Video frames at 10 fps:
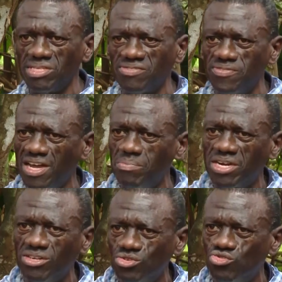severe
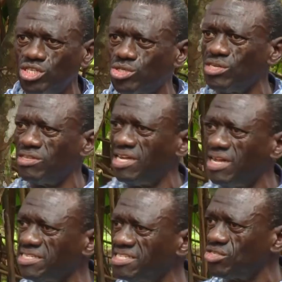malnutrition that
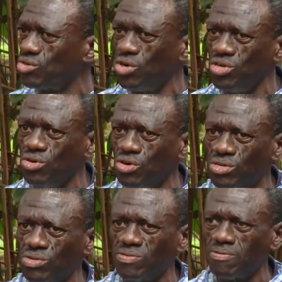as is going on,